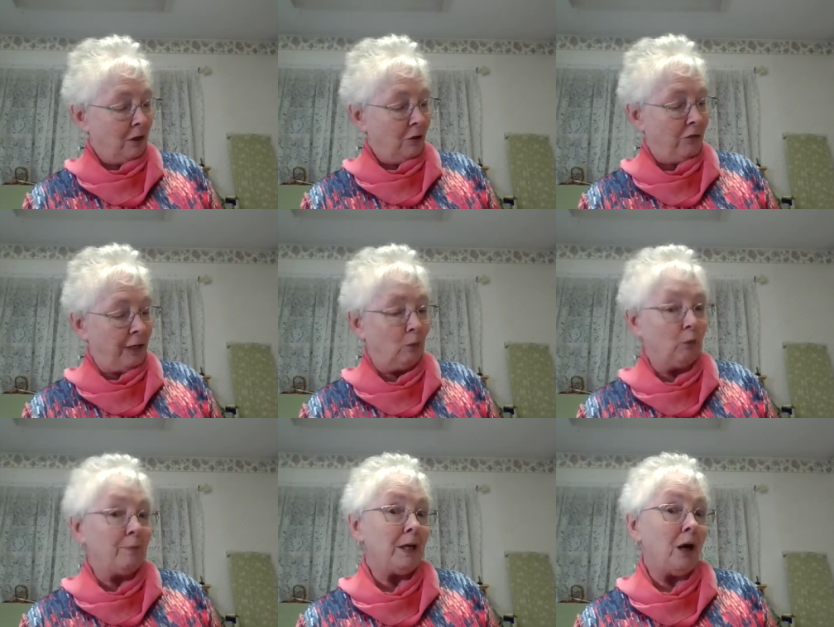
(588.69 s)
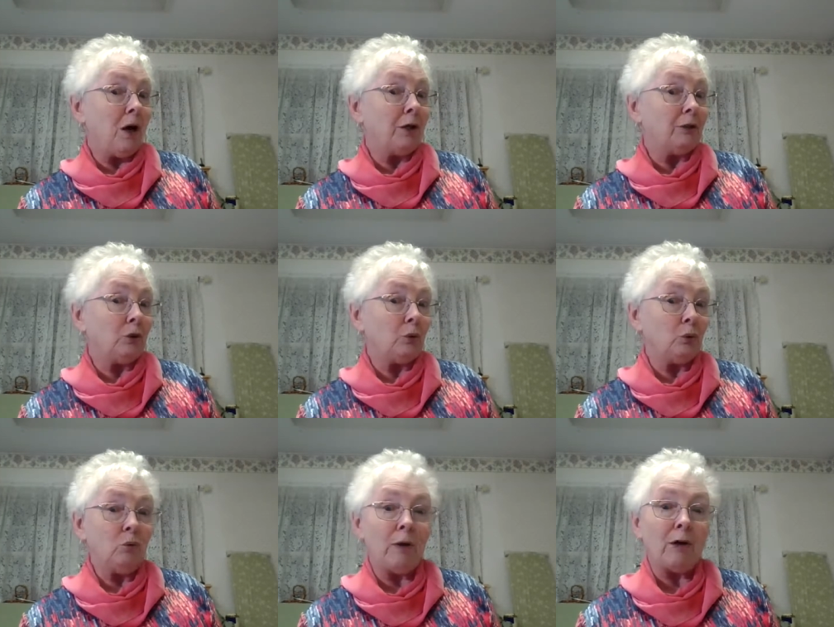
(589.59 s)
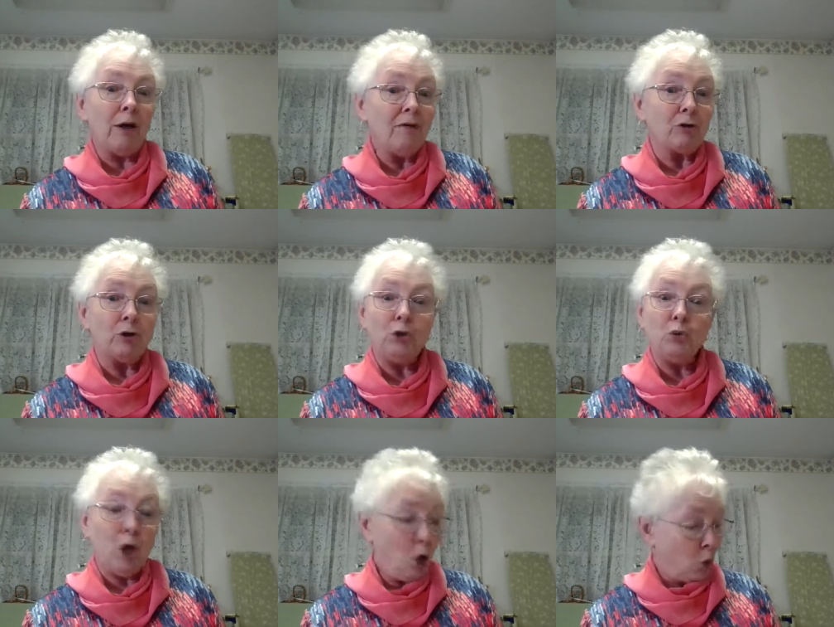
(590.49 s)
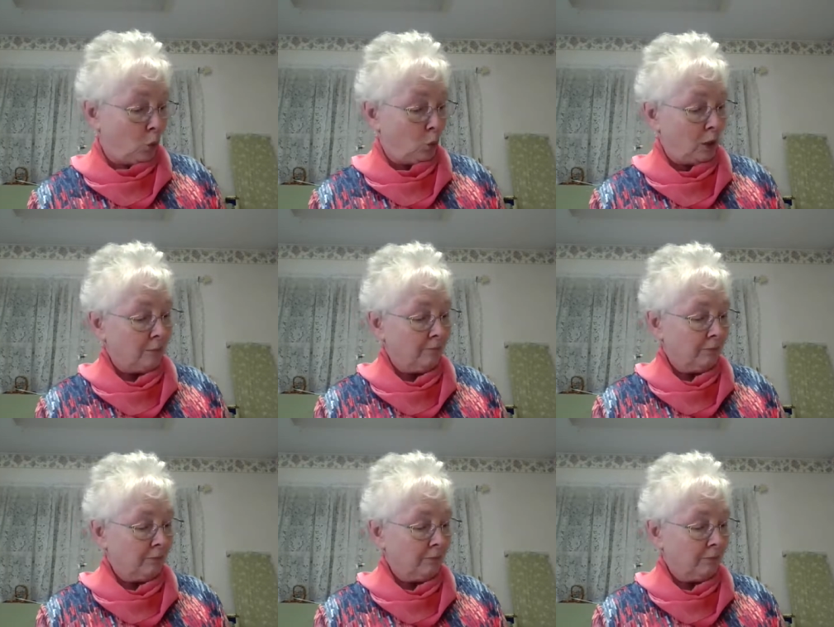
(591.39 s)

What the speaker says: They will be on you wherever you go.